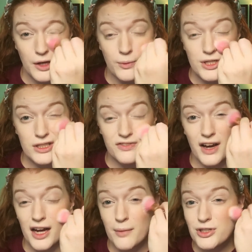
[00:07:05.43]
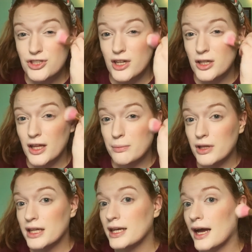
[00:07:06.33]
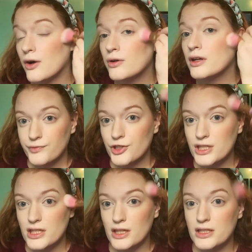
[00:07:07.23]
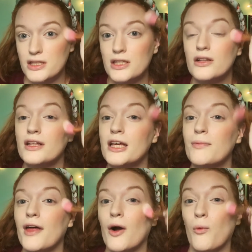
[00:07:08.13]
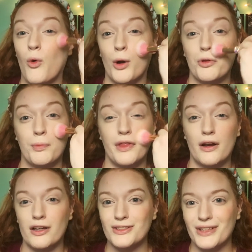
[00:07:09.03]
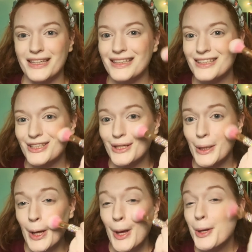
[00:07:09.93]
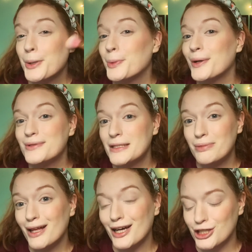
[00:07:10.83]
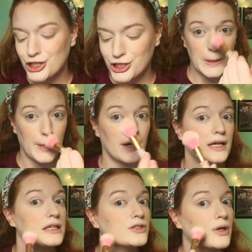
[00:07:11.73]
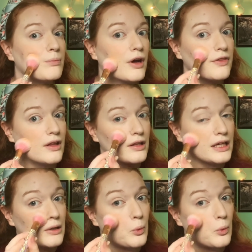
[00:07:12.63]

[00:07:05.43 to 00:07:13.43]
which is fine. I'm just trying to like blend it out just to still keep that warmth, but then also like a little rosy blush. All right, so I brought that like,